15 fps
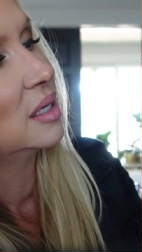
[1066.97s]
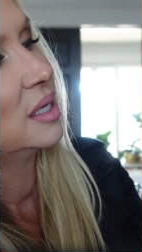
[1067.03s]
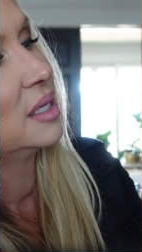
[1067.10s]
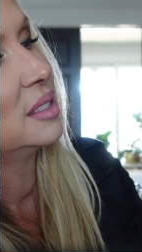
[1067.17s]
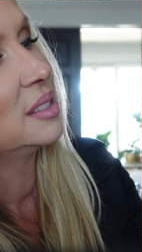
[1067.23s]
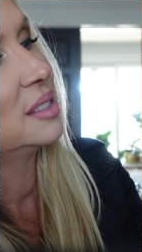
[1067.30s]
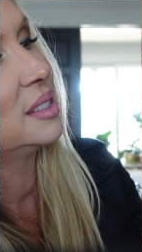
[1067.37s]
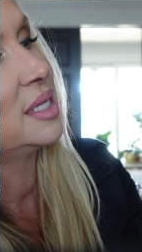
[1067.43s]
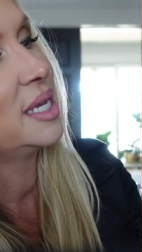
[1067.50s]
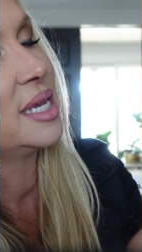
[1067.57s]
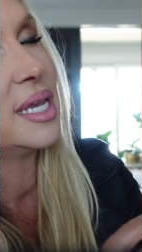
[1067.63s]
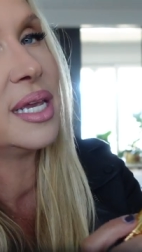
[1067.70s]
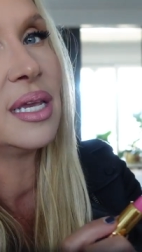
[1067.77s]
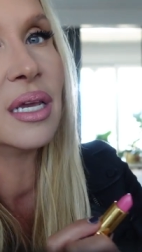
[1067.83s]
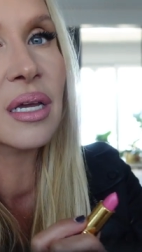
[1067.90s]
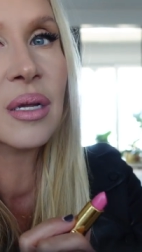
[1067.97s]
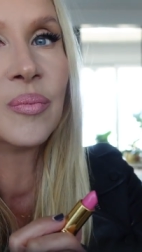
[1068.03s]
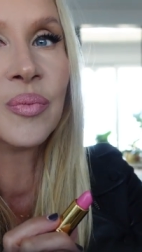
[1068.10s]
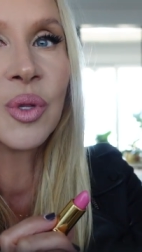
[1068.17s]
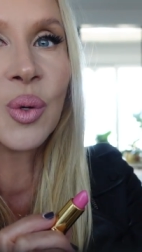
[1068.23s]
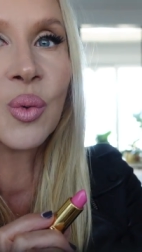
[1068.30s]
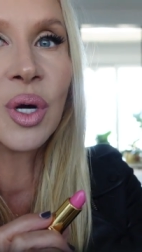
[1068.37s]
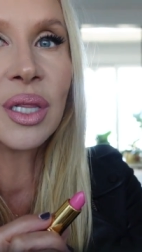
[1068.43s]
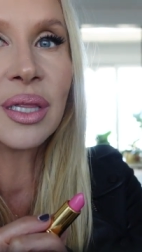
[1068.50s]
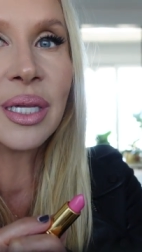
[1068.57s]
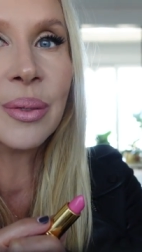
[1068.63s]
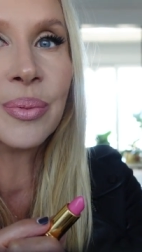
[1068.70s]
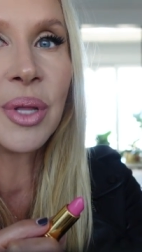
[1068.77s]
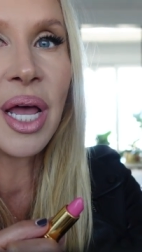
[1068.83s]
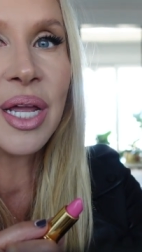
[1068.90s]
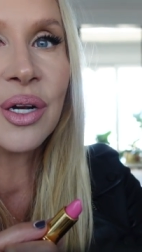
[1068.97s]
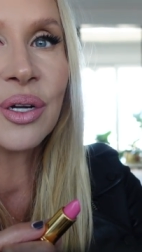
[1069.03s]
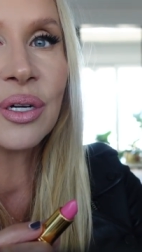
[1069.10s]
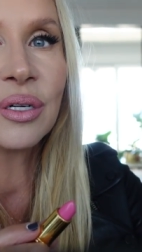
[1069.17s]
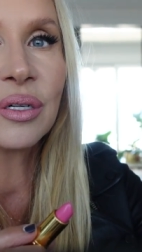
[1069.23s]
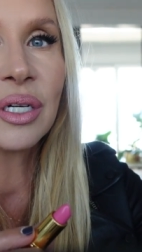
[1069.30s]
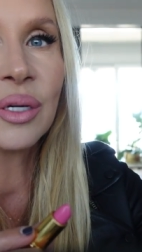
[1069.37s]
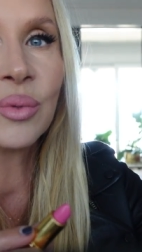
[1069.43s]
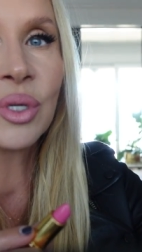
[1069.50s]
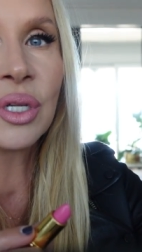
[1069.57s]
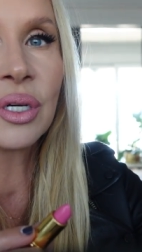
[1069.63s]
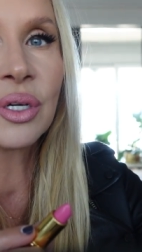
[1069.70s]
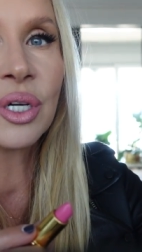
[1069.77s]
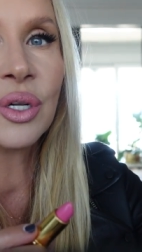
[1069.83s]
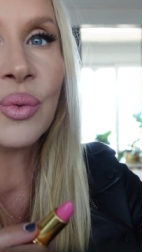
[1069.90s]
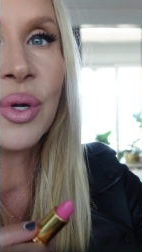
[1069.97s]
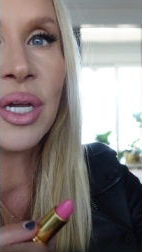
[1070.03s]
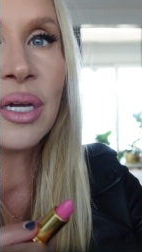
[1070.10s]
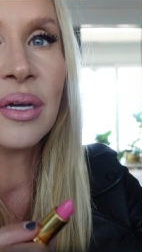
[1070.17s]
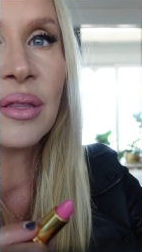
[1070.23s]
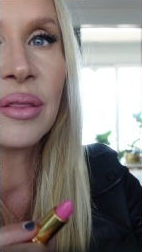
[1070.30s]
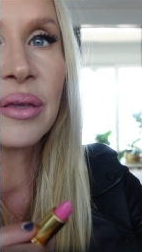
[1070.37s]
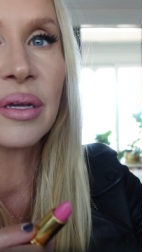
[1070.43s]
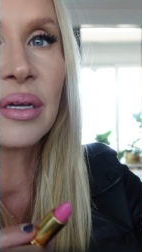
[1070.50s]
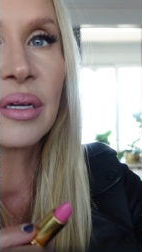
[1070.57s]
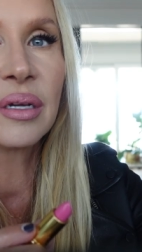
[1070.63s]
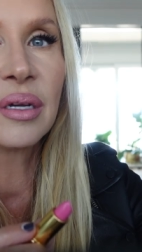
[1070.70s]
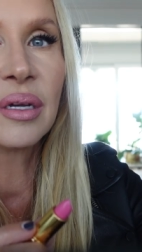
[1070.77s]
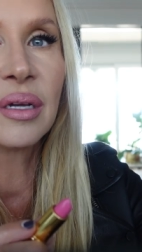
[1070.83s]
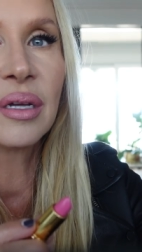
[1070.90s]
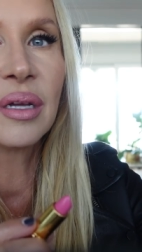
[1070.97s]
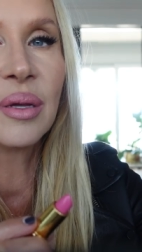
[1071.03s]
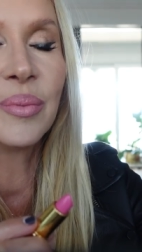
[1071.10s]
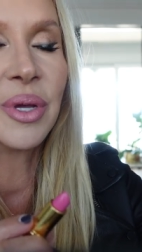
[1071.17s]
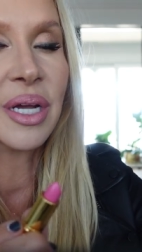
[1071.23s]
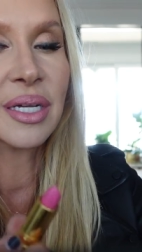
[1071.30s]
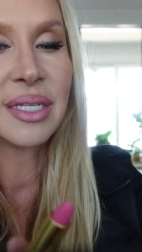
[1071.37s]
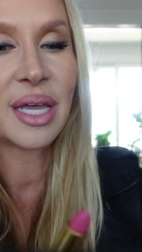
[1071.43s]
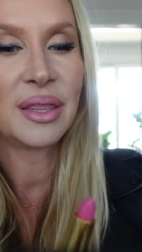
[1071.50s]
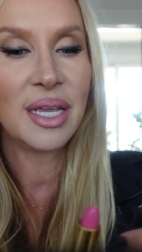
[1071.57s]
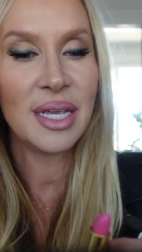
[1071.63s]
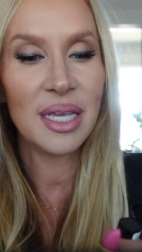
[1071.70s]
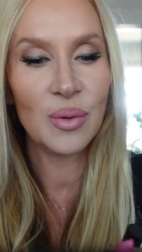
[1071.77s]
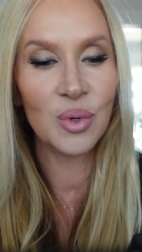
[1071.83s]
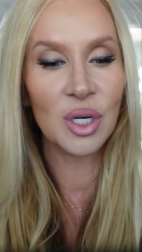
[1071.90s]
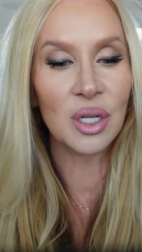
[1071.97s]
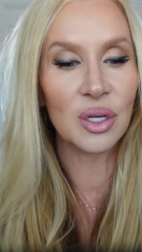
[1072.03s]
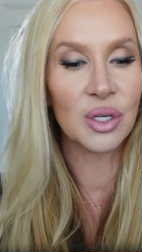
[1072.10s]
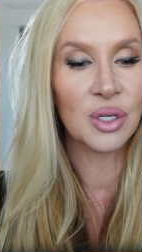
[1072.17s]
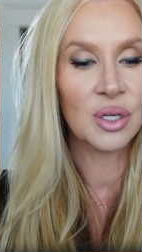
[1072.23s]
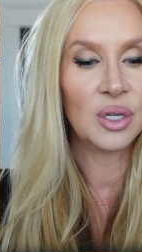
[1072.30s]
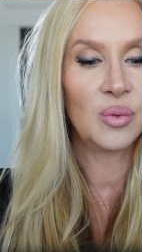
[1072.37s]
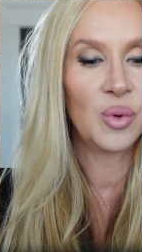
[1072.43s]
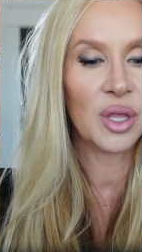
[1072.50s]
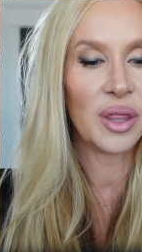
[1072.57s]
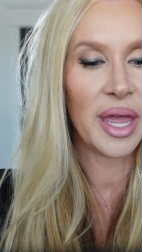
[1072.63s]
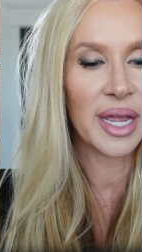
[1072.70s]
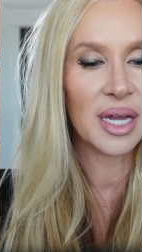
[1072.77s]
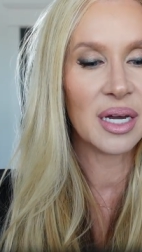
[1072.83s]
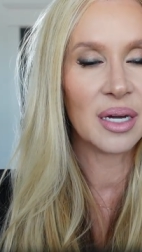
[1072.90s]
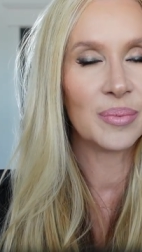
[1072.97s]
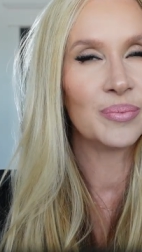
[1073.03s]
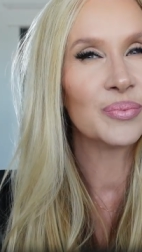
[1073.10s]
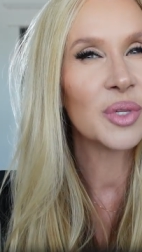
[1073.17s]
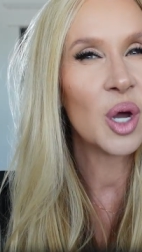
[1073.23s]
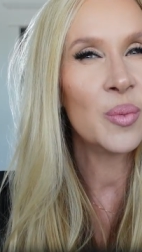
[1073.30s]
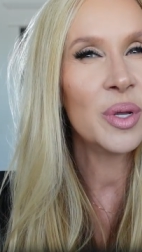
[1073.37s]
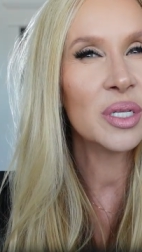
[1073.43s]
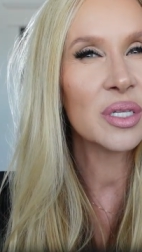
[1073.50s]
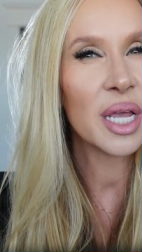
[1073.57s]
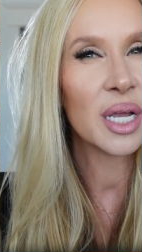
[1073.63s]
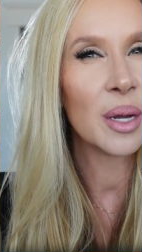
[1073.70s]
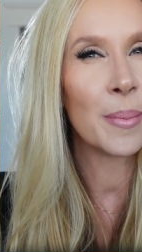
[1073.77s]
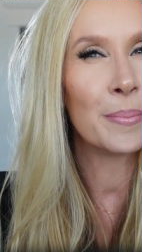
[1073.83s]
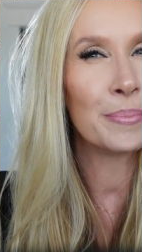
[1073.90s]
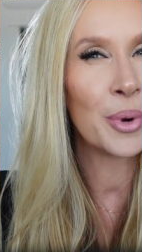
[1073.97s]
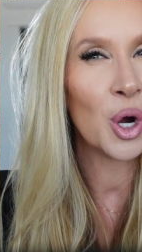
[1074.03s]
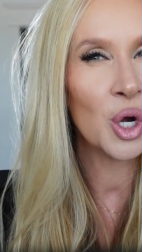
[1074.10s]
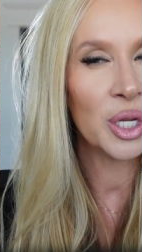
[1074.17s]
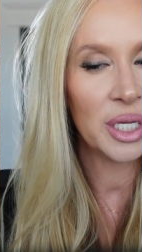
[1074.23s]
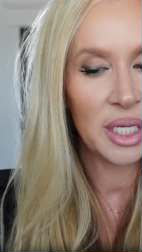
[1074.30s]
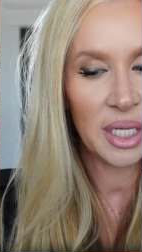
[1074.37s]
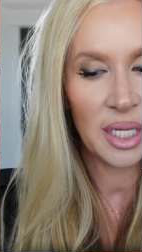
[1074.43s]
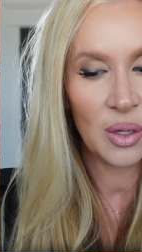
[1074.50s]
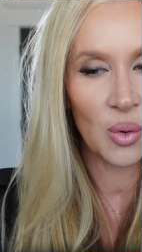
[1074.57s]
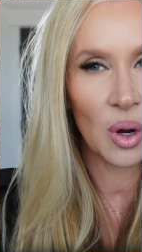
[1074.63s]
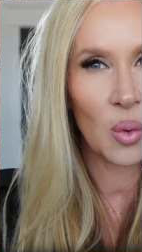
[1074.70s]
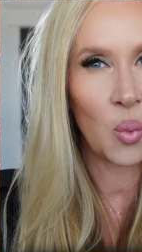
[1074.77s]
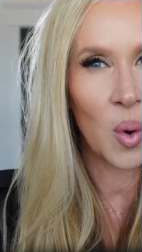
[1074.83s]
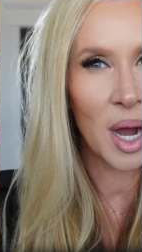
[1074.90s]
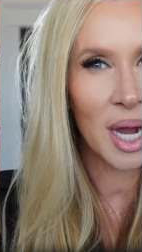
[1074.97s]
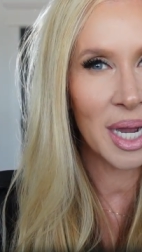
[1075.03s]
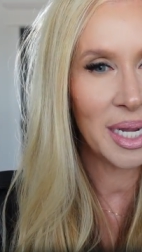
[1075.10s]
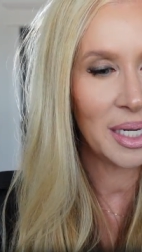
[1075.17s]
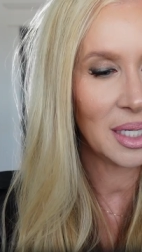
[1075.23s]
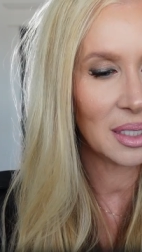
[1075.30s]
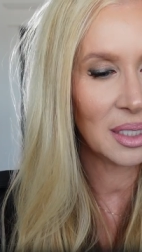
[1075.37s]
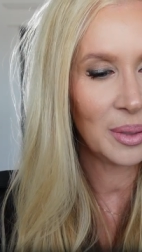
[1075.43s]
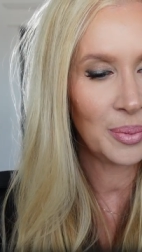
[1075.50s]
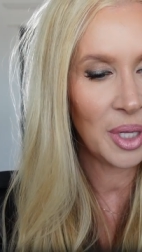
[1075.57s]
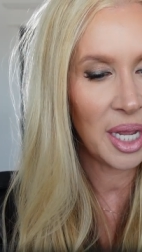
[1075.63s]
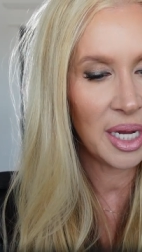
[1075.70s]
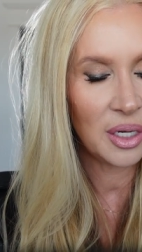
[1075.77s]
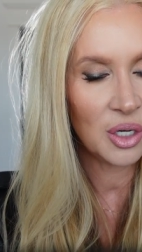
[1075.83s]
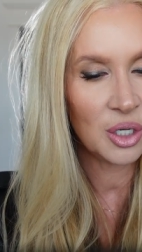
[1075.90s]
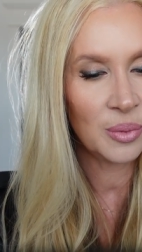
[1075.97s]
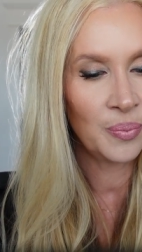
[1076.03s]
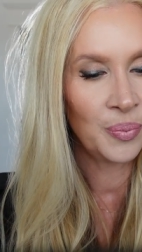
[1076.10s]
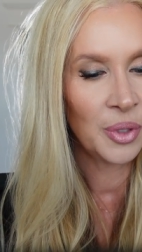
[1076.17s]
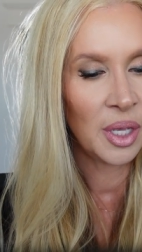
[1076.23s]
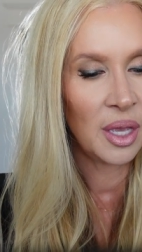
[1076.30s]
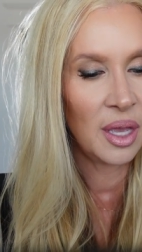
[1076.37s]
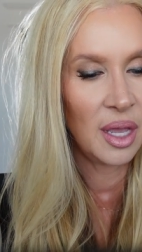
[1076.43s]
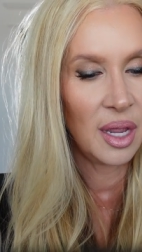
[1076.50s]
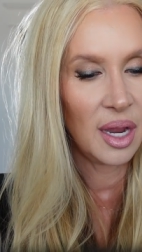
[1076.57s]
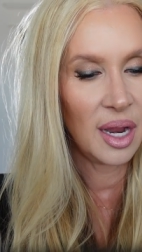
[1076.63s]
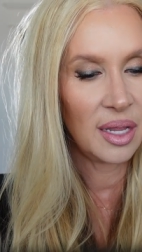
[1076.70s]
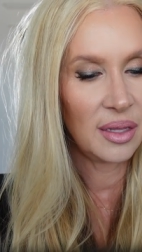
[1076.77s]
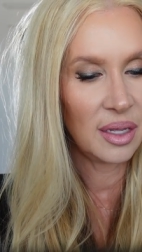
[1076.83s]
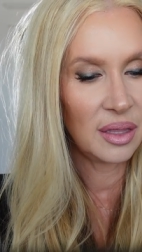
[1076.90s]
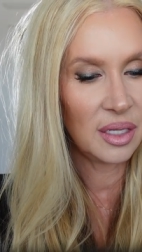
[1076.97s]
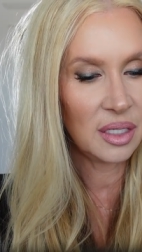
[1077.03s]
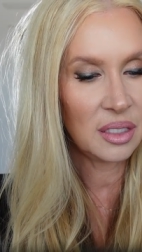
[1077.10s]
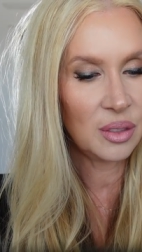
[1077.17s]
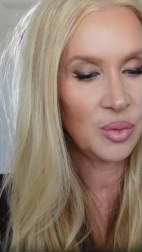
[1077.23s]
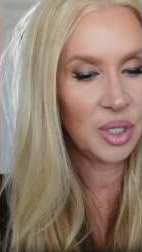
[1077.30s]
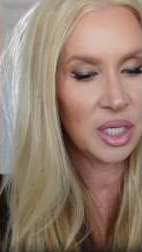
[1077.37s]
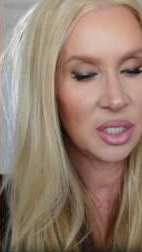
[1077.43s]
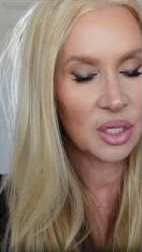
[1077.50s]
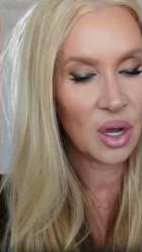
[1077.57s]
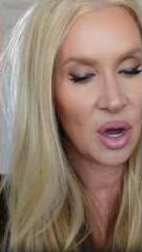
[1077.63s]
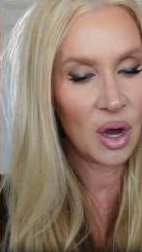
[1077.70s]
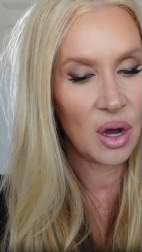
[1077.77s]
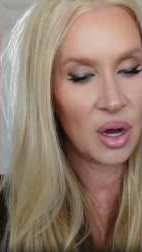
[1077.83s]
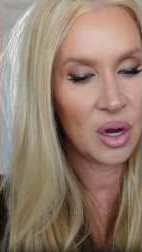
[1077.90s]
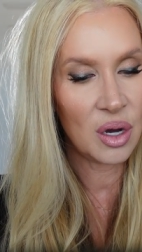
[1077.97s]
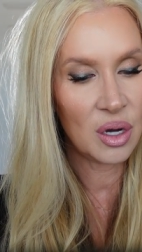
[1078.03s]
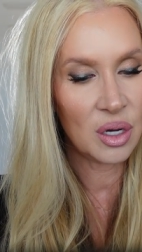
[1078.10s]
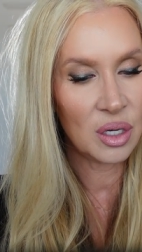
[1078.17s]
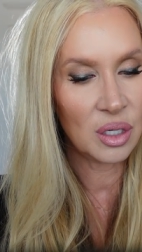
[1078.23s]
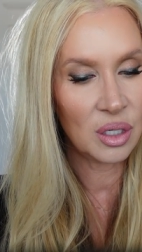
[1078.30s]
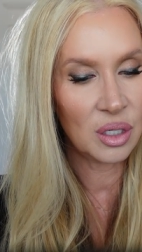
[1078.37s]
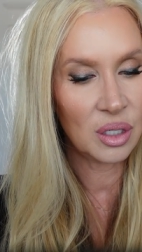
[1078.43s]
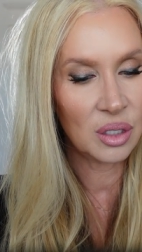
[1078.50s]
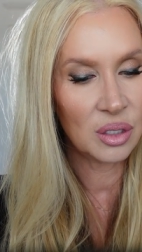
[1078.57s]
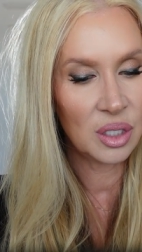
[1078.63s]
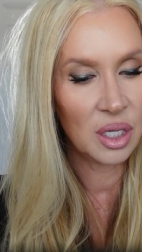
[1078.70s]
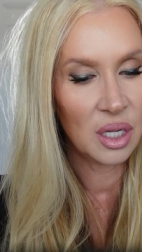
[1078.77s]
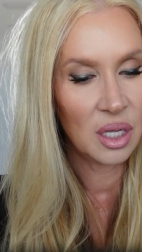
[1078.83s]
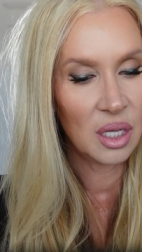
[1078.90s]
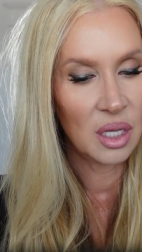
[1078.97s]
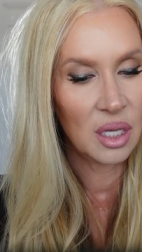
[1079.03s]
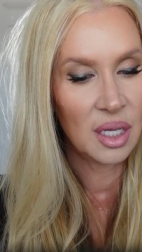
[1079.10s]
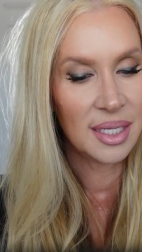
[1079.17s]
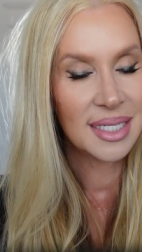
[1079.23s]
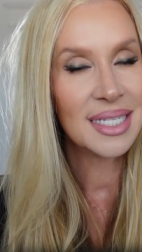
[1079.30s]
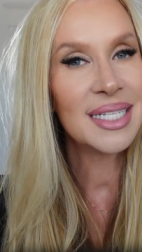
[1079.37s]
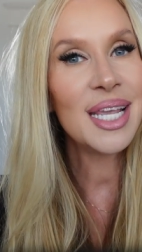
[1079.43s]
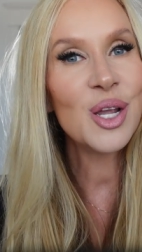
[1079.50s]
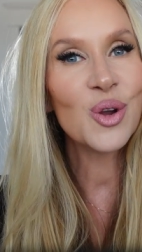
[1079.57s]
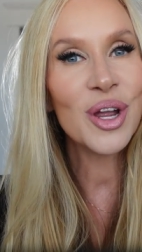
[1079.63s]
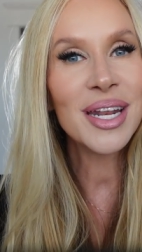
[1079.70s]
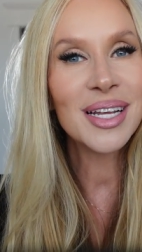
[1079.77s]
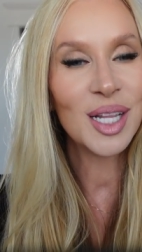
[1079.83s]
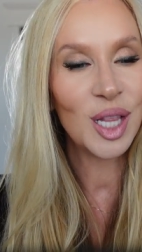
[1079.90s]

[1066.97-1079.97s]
and see what lip liner it would look good with because I think it would look good with like a, almost like a burgundy or a wine lip liner. And then this one is called Secret